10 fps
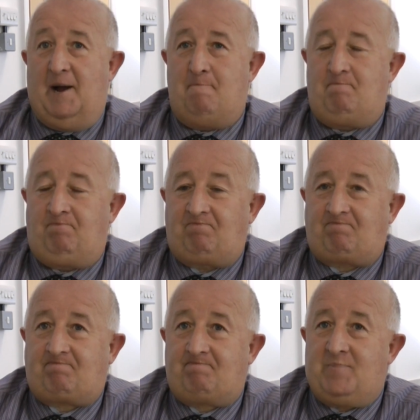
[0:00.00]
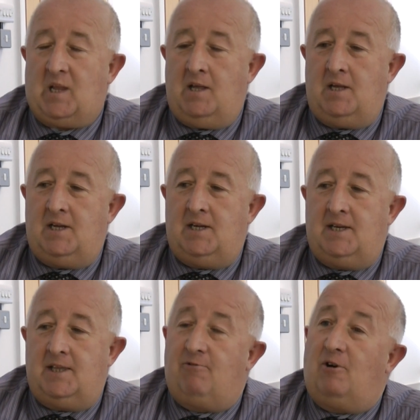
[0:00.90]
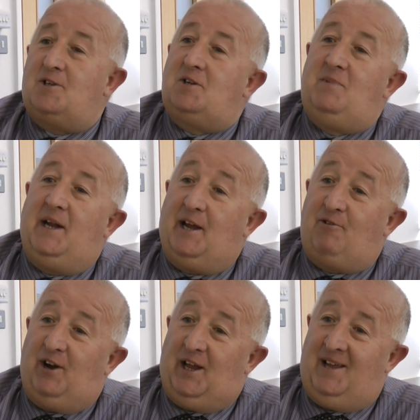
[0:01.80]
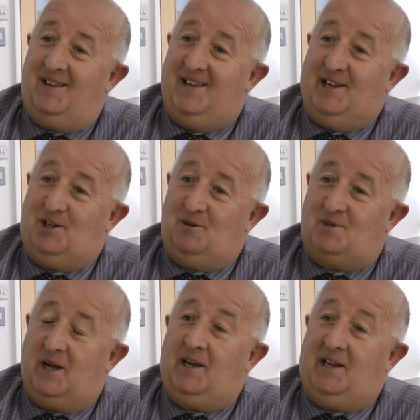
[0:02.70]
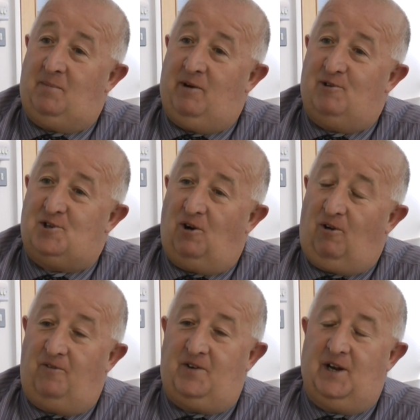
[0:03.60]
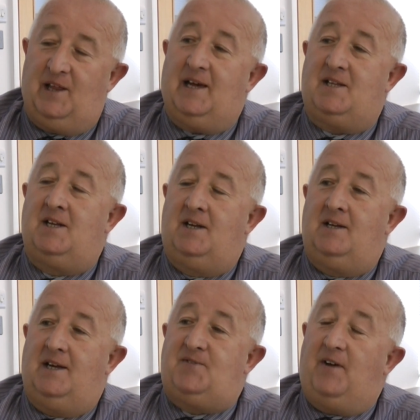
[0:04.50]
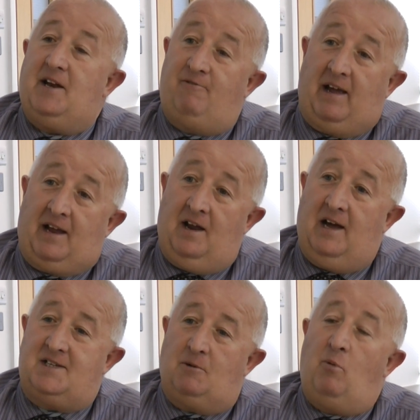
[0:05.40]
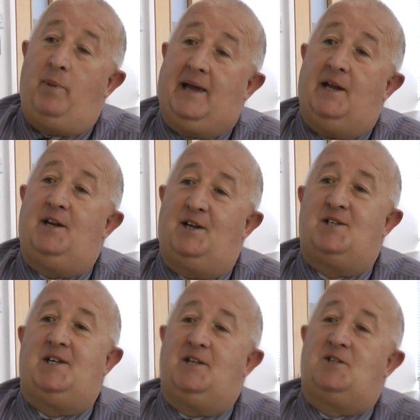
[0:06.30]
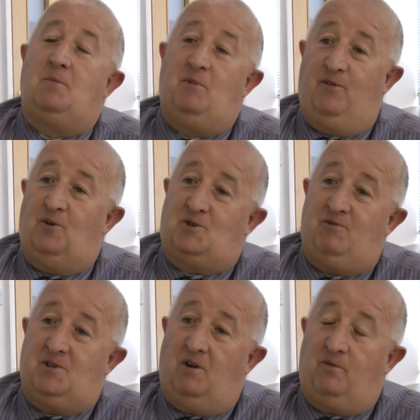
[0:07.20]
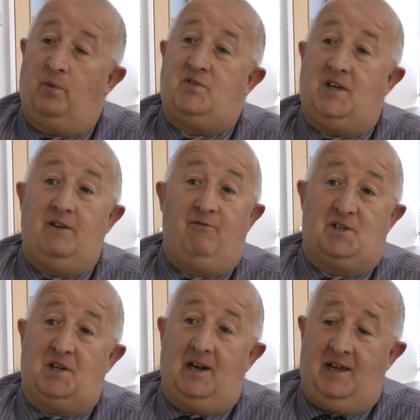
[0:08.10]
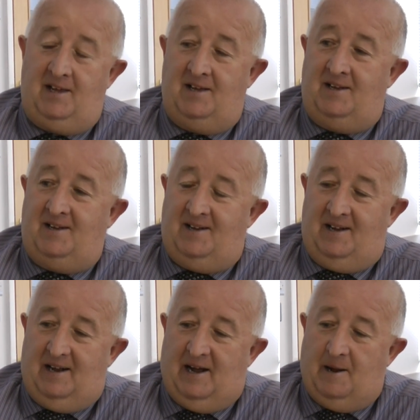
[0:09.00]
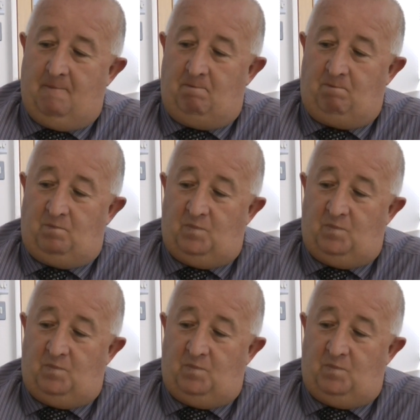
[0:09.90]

There are some nitty-gritty issues that need to be resolved, and I think it's fair to recognise that we're beginning to see some of those resolved. We've seen recently the